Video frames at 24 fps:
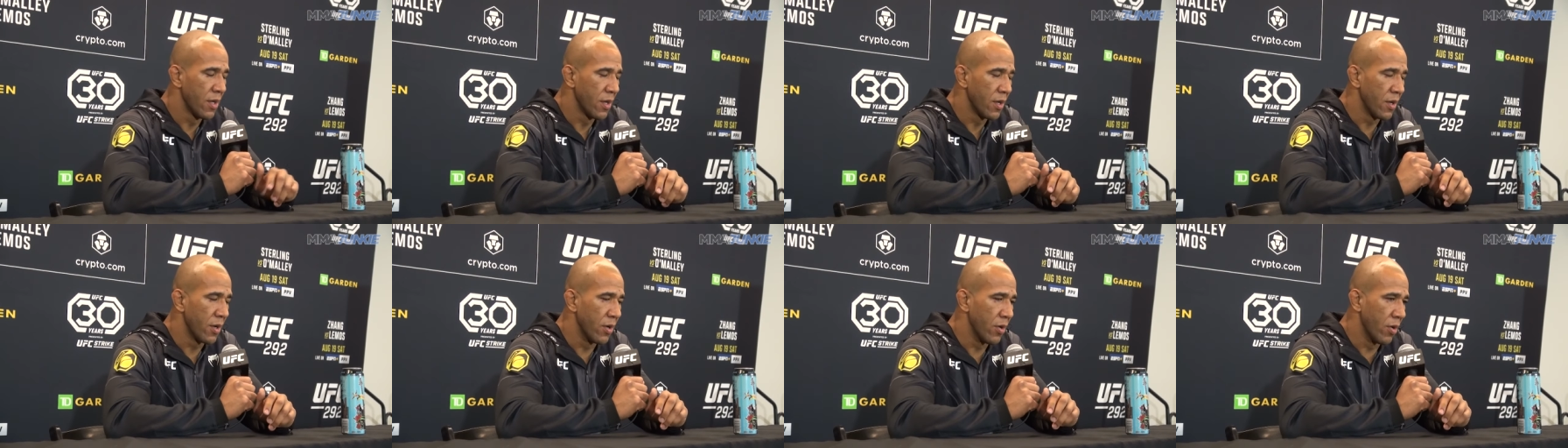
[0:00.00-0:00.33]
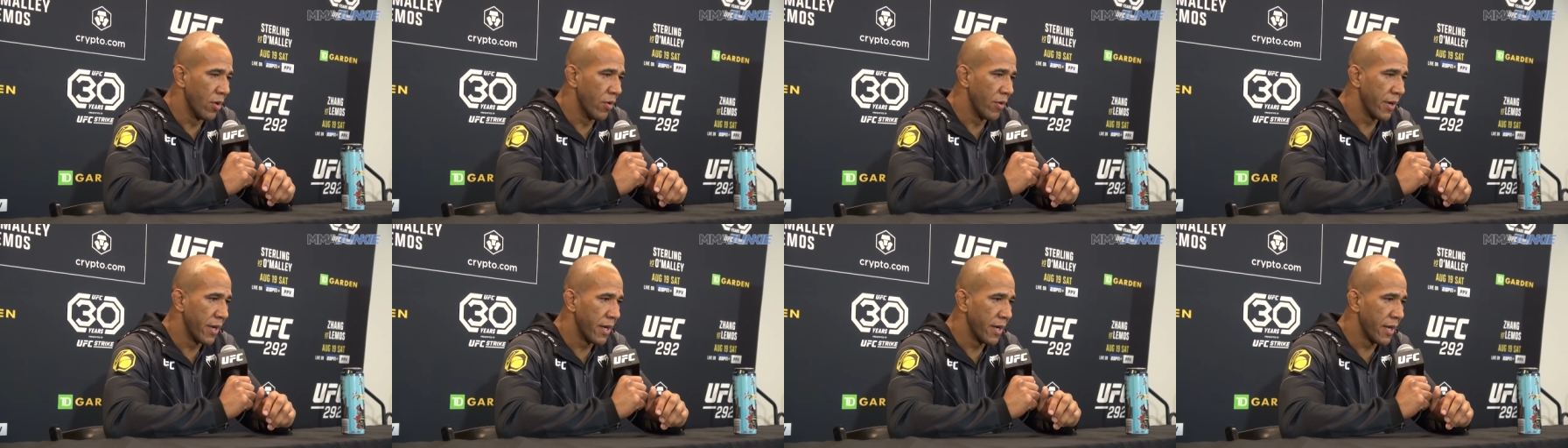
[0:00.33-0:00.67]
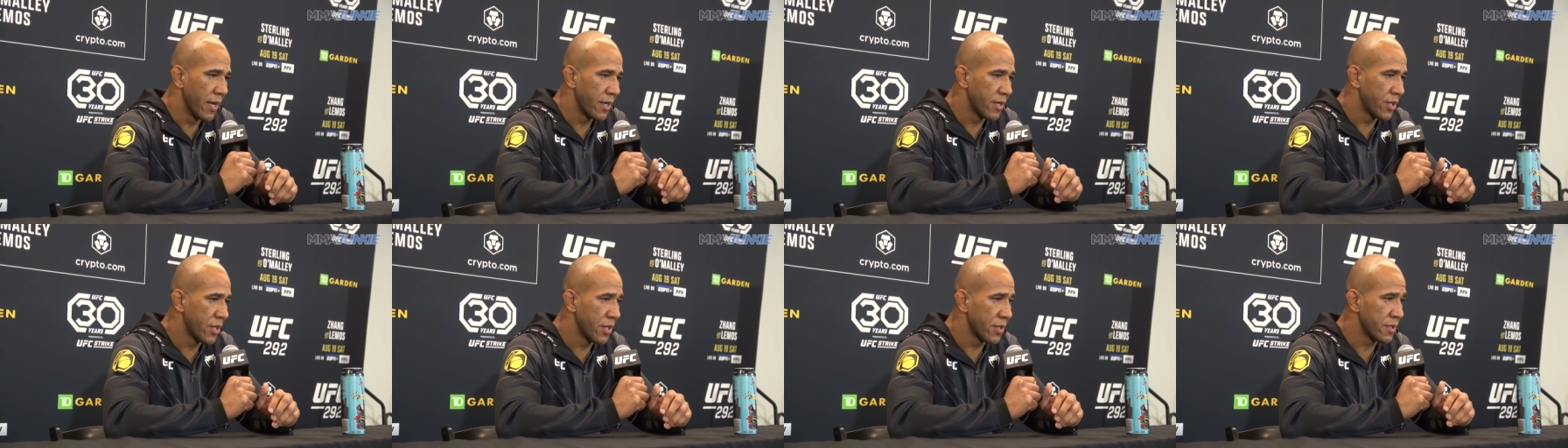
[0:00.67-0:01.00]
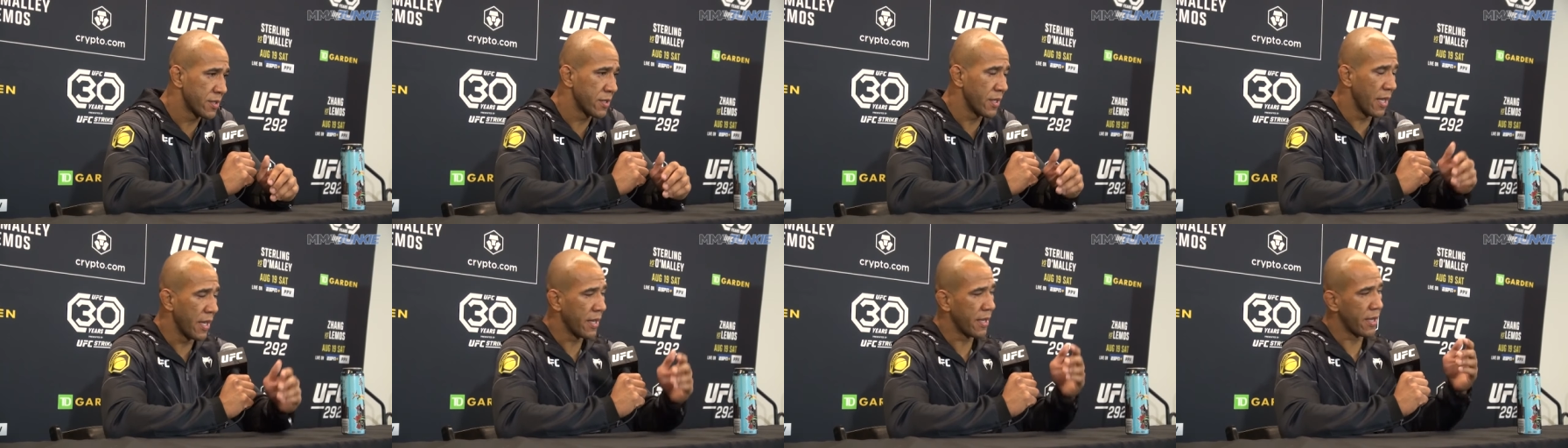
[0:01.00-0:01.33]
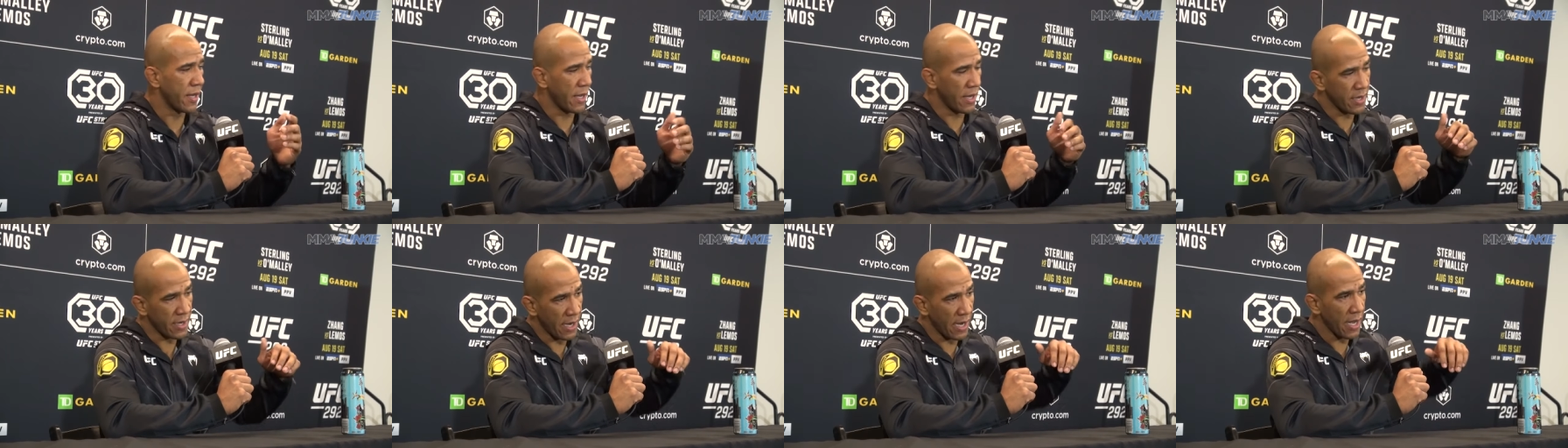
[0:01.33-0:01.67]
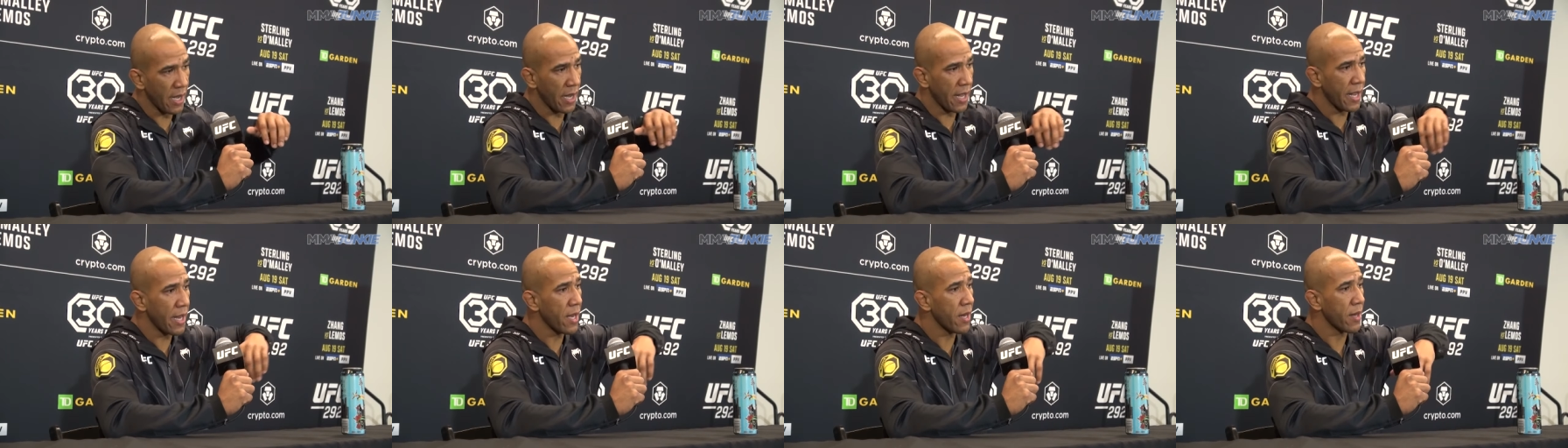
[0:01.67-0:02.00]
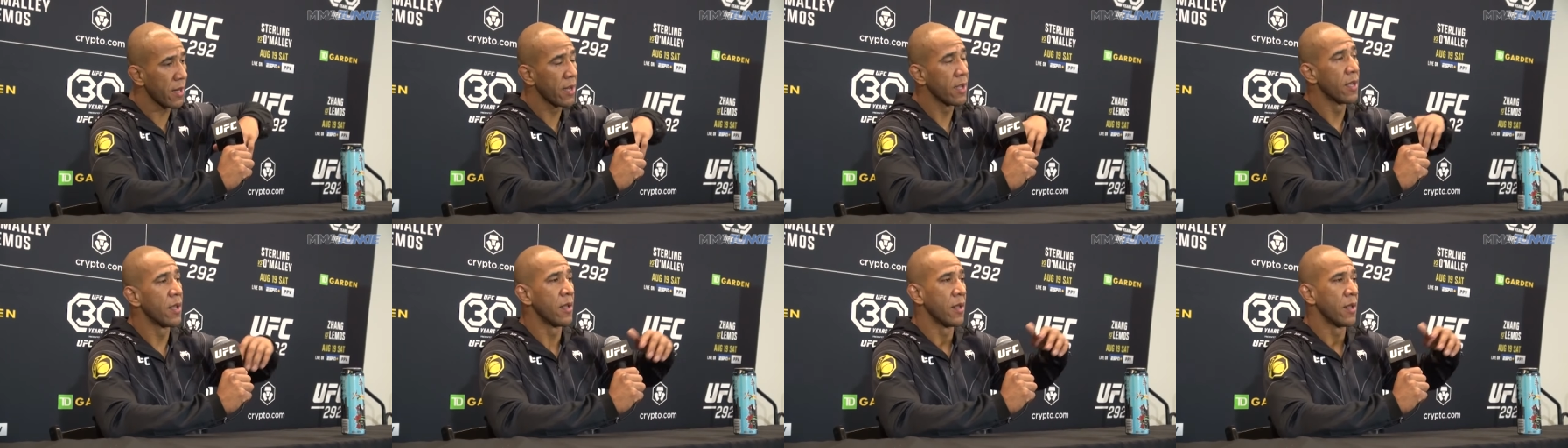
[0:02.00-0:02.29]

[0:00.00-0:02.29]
You know, and I just, and I landed,